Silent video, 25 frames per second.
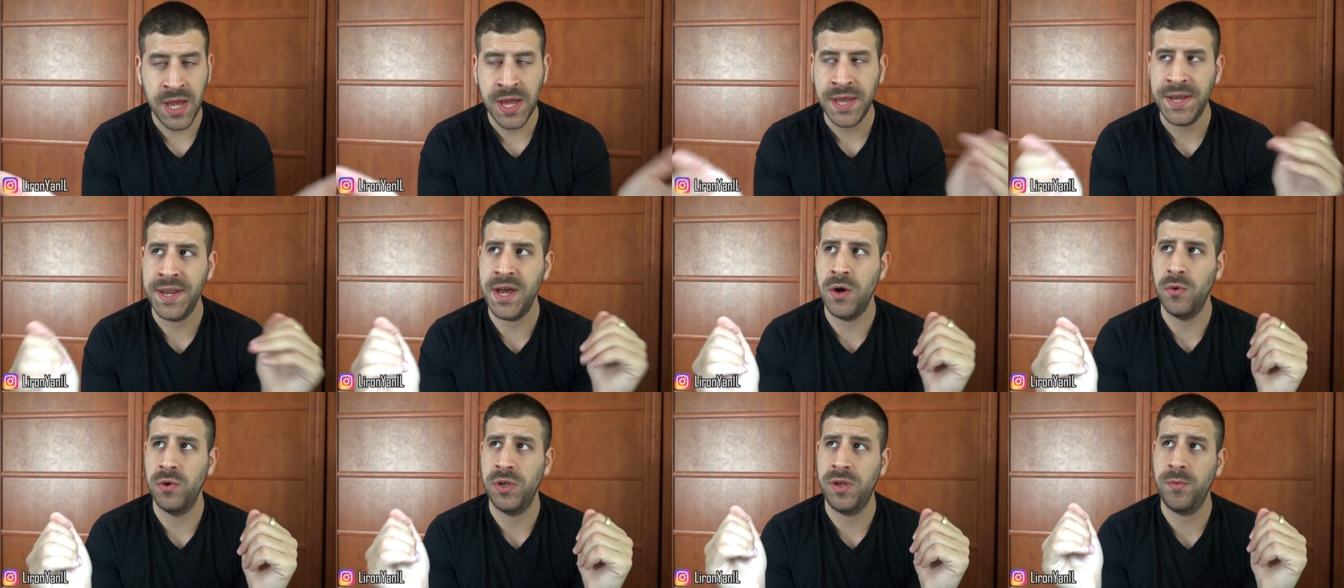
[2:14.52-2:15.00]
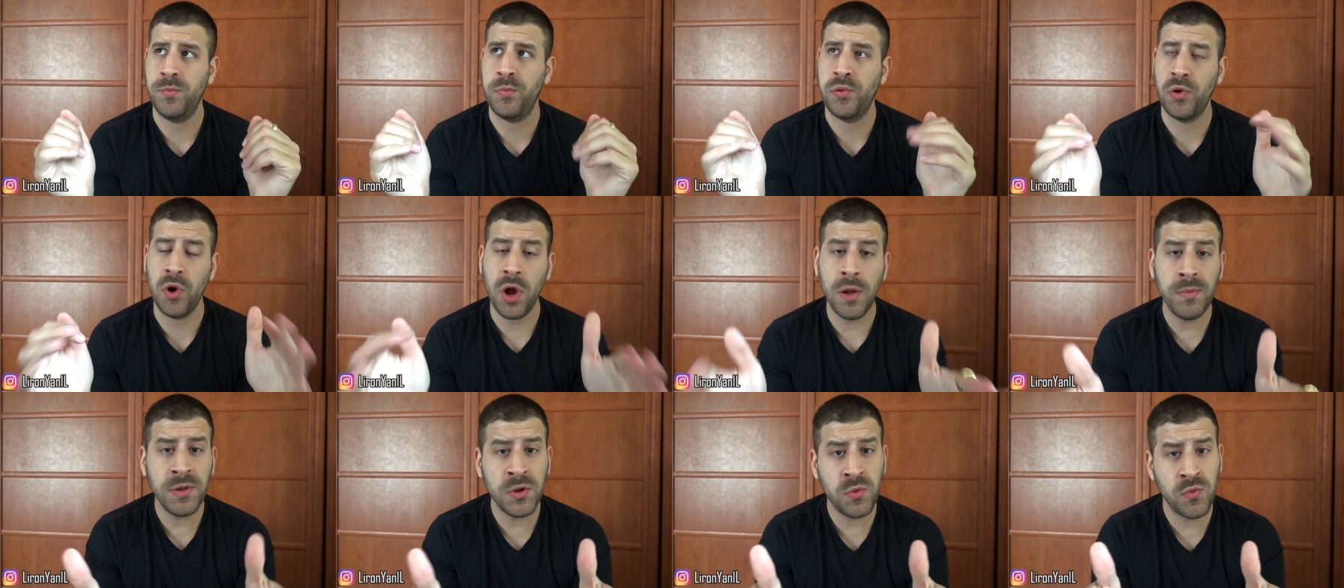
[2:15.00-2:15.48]
Now, the
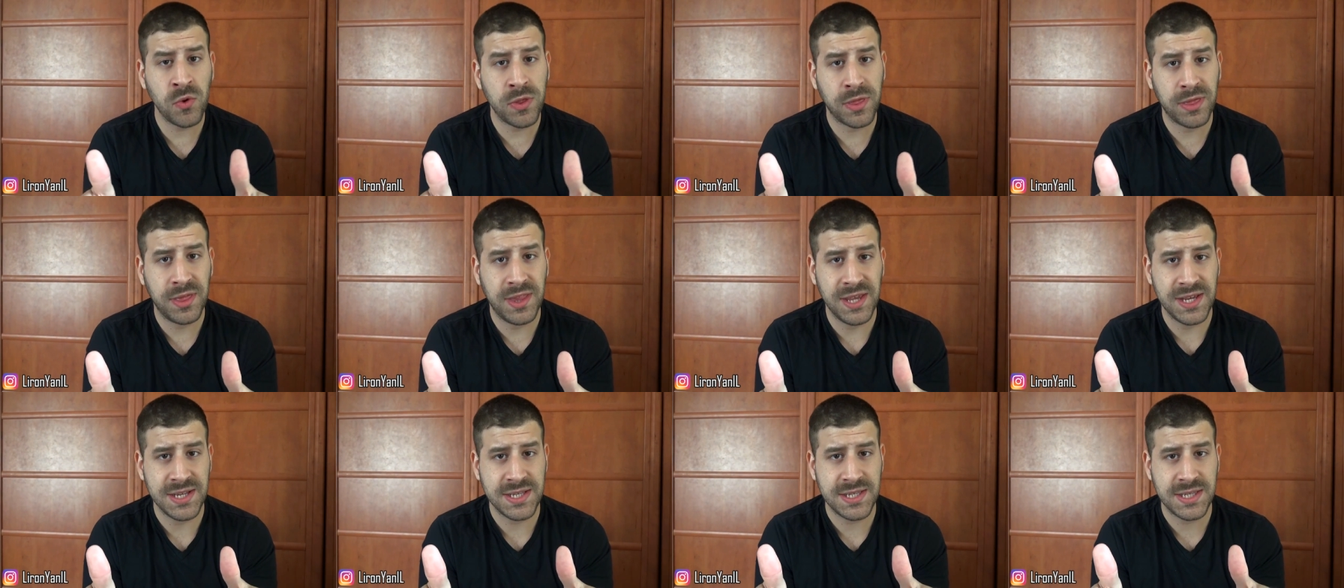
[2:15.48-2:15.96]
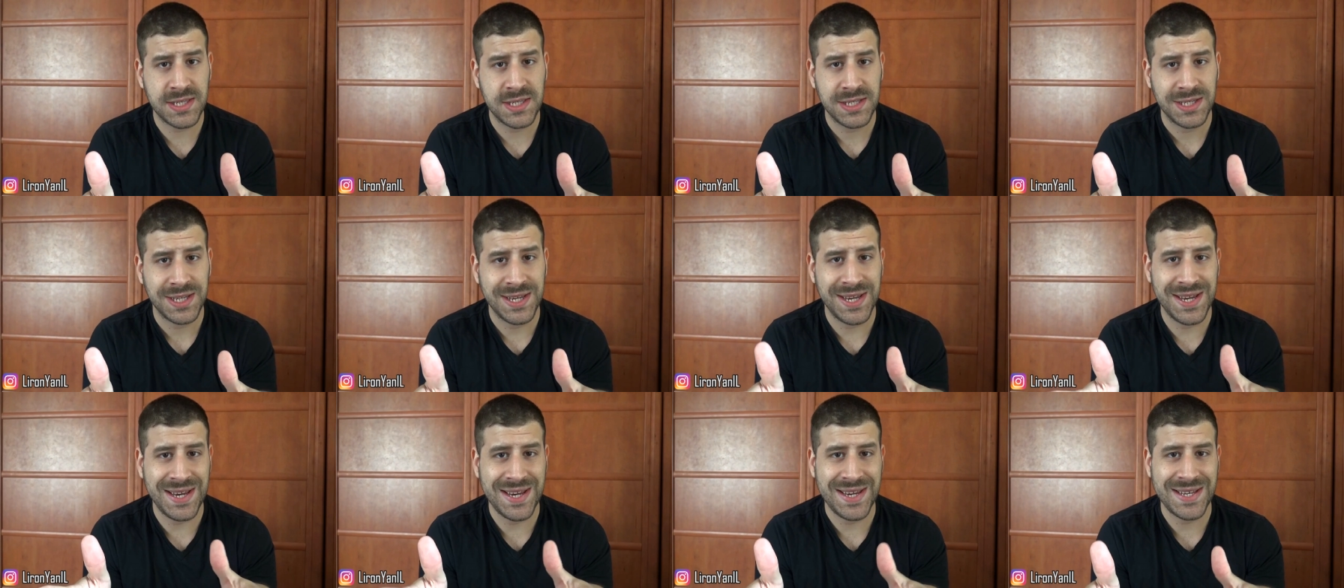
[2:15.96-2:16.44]
problem with
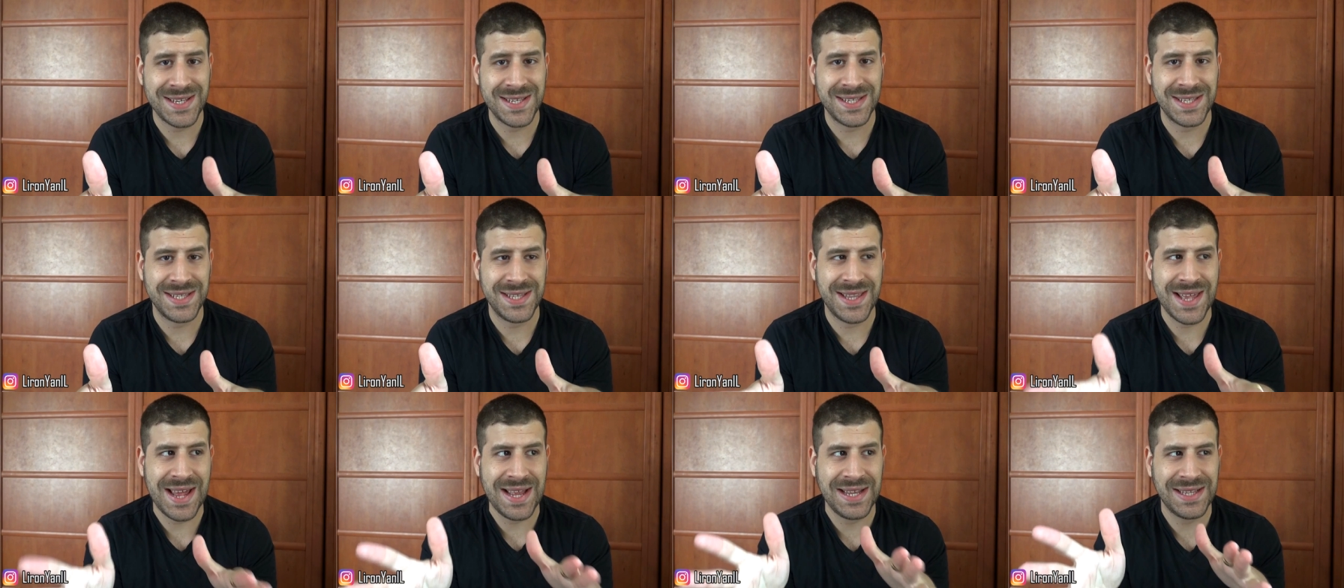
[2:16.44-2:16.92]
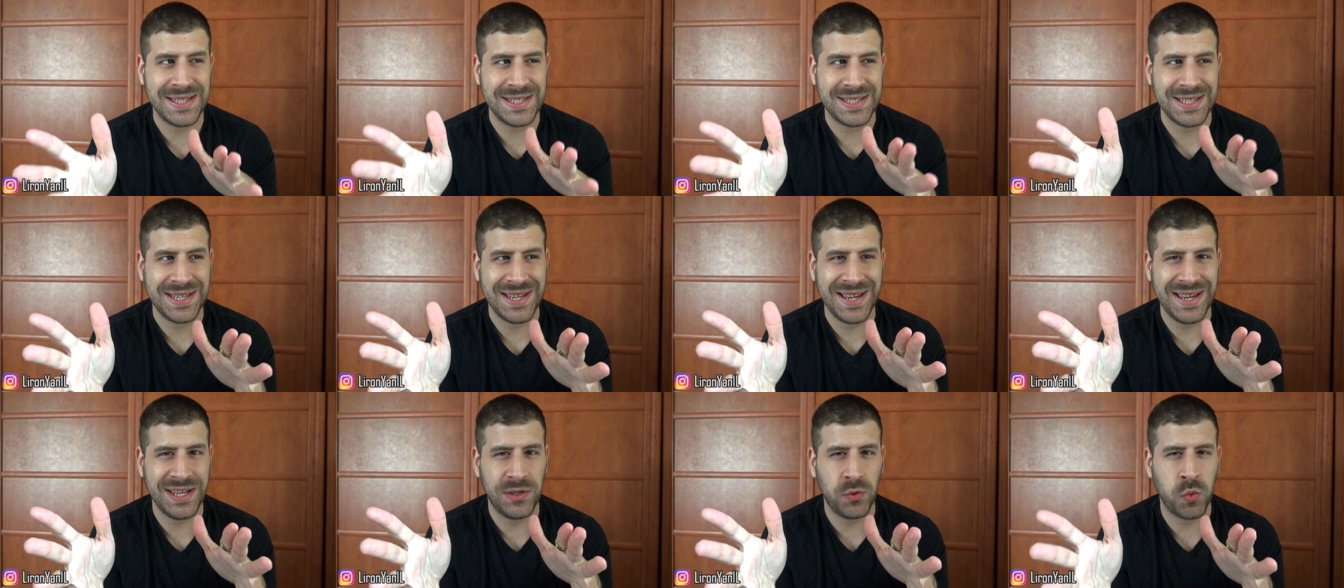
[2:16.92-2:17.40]
this is that
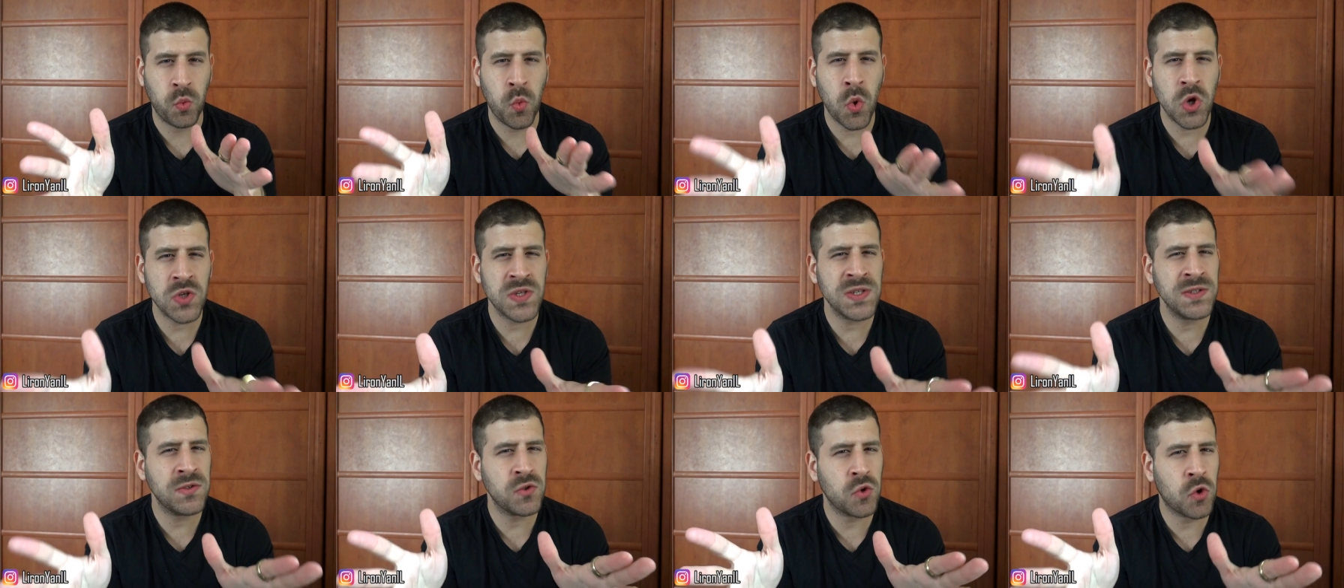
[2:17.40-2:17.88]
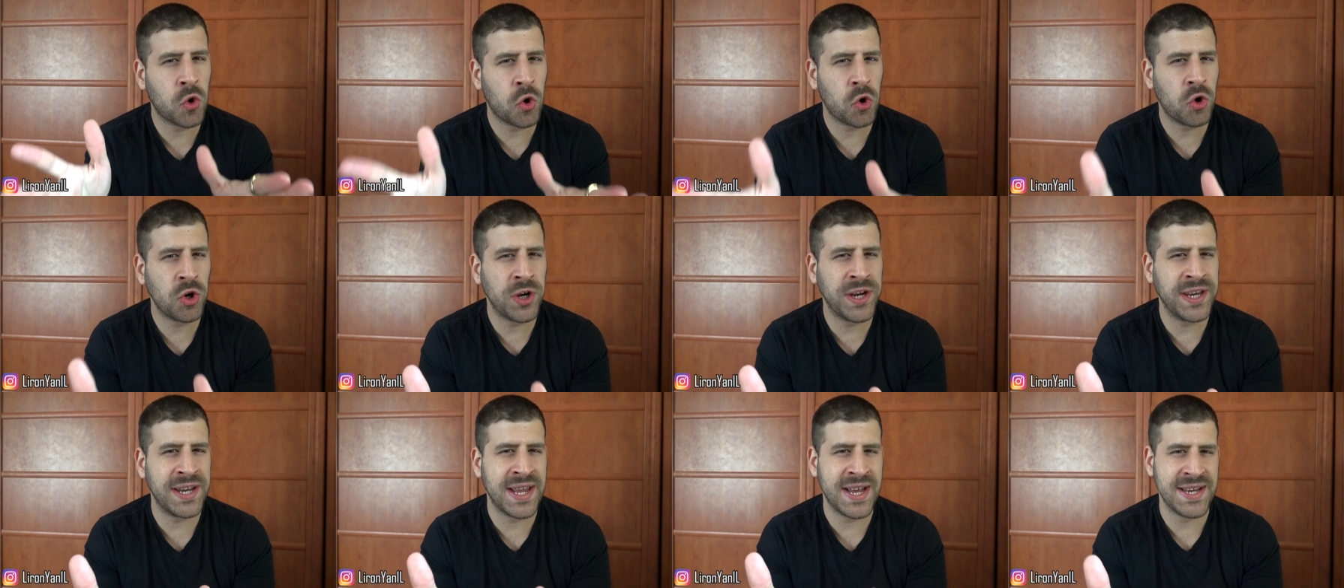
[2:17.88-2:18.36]
it wasn't
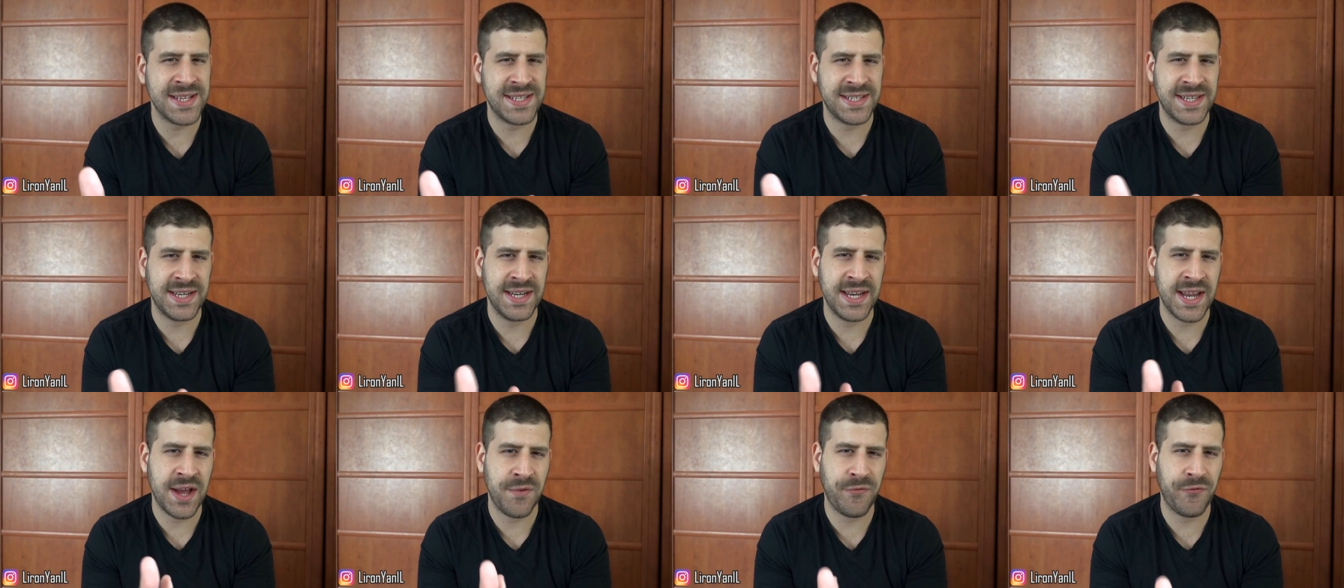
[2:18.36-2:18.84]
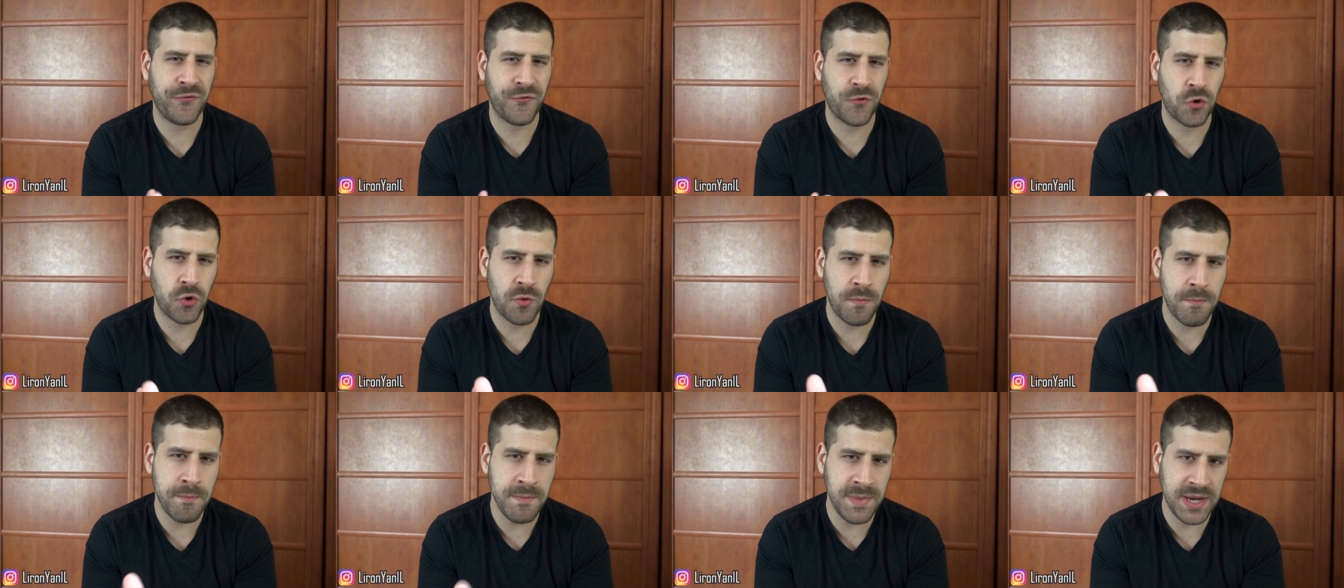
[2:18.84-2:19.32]
organized enough
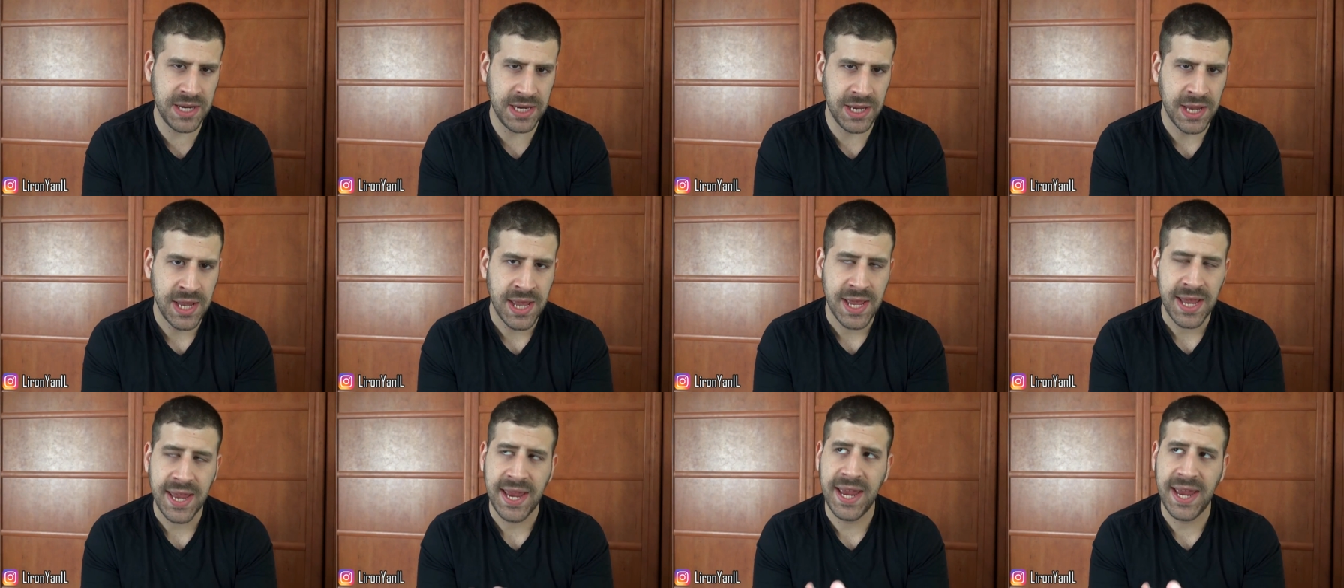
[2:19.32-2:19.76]
for me.